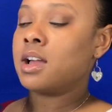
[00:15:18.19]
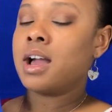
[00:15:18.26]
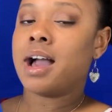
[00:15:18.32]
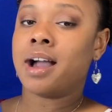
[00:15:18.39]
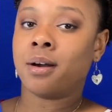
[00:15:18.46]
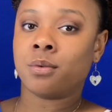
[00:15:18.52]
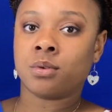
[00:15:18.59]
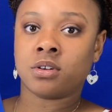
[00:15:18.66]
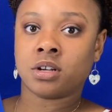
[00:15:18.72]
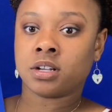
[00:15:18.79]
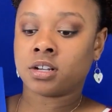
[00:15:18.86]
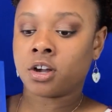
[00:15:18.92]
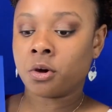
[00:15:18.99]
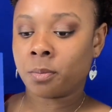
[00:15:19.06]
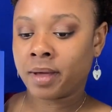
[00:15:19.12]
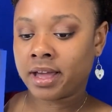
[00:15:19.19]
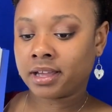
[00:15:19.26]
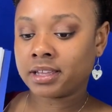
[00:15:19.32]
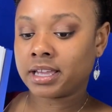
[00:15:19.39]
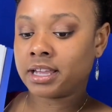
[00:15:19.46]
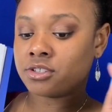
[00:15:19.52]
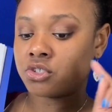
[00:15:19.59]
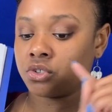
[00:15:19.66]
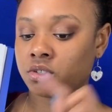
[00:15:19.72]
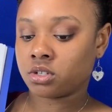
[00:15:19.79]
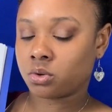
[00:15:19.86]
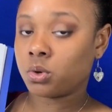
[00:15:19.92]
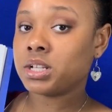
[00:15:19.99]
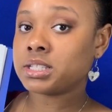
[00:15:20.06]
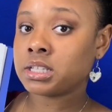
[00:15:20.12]
I would go back and do the
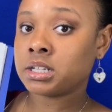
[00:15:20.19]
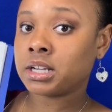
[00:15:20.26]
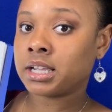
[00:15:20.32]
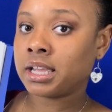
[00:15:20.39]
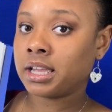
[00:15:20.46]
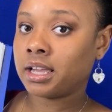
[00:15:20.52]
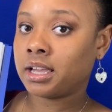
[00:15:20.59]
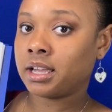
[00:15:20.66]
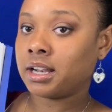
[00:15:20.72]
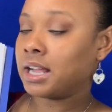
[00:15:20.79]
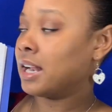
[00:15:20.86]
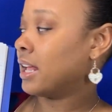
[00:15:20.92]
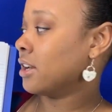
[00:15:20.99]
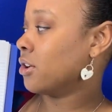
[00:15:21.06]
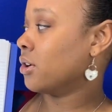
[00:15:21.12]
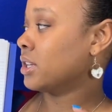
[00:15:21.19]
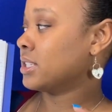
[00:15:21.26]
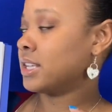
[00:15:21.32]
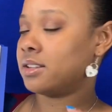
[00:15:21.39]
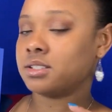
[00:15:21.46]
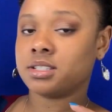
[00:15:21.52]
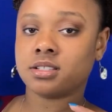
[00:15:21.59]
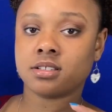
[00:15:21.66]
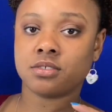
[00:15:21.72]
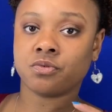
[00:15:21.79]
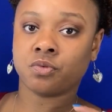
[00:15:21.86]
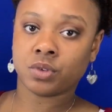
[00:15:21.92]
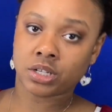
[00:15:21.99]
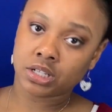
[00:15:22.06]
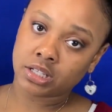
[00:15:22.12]
Quizlet again, and I know it sounds
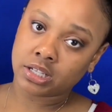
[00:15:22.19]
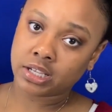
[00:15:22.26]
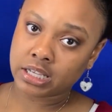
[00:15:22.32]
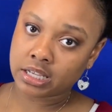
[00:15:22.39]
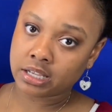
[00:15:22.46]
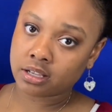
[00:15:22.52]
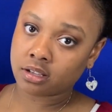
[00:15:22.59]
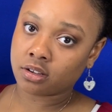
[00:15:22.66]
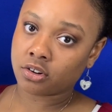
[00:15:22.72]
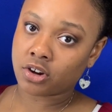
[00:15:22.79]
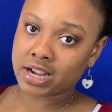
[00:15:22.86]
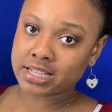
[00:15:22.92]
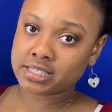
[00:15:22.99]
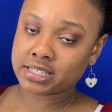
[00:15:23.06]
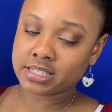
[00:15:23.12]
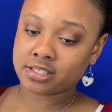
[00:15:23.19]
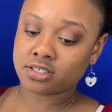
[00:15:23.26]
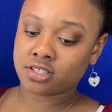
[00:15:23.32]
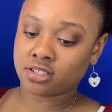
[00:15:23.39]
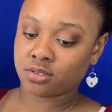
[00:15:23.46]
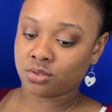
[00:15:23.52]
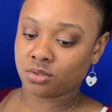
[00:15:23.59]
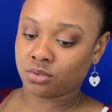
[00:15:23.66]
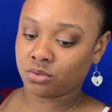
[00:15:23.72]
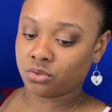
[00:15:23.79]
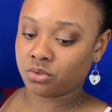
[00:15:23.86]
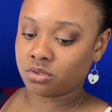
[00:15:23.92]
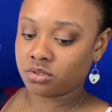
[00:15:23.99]
really crazy to